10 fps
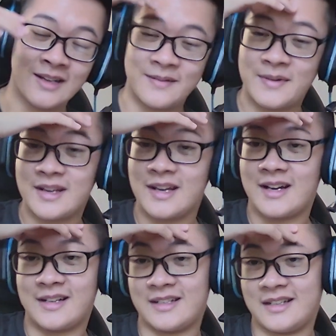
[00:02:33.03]
But
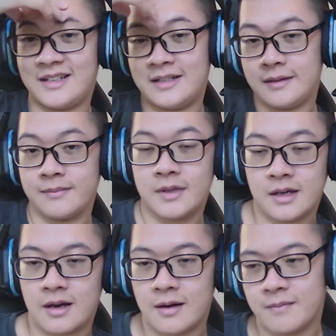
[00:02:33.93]
yeah,
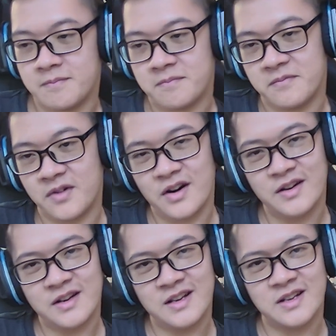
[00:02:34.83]
I'm
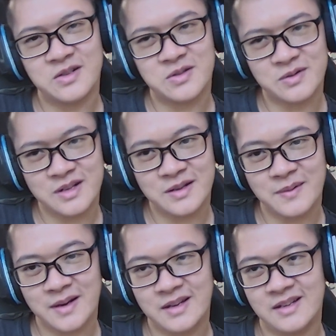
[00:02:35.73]
very intrigued
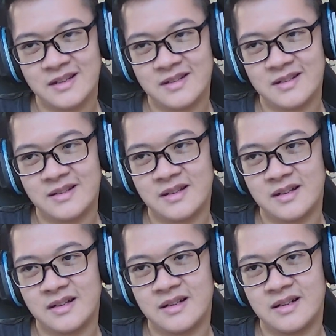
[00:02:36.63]
by this.
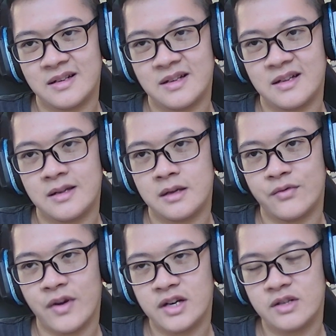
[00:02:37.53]

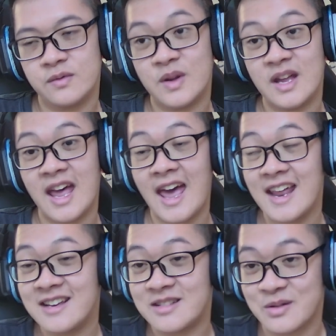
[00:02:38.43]
Avengers Doomsday
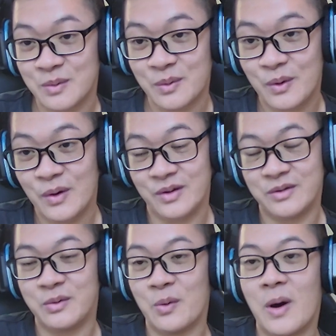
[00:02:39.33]
and Secret
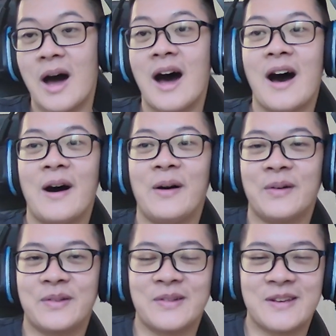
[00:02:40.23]
Wars. Wow.
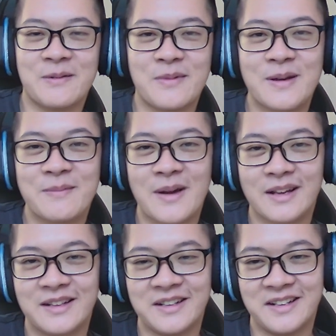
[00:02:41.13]
So they're bringing
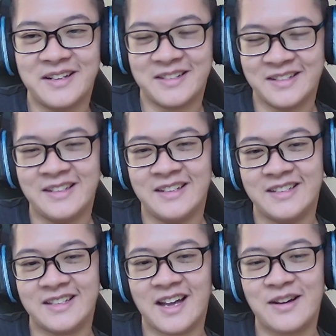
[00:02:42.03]
back the
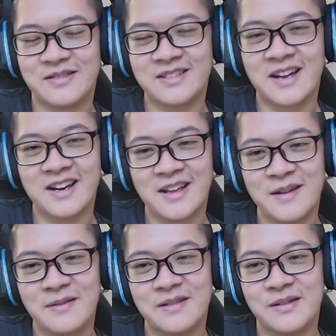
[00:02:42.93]
guy who started the
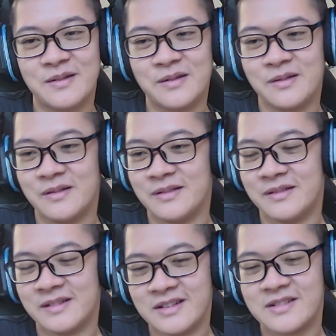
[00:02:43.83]
MCU.
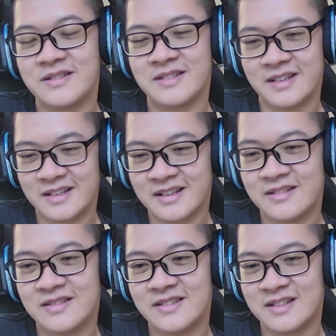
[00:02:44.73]

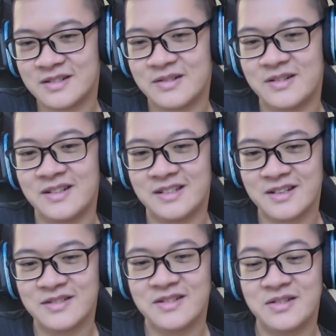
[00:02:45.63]
Interesting
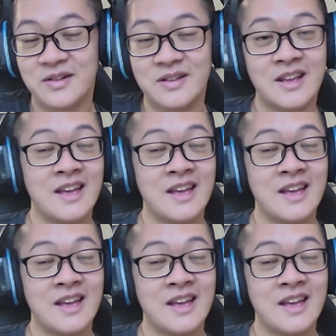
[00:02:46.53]
choice.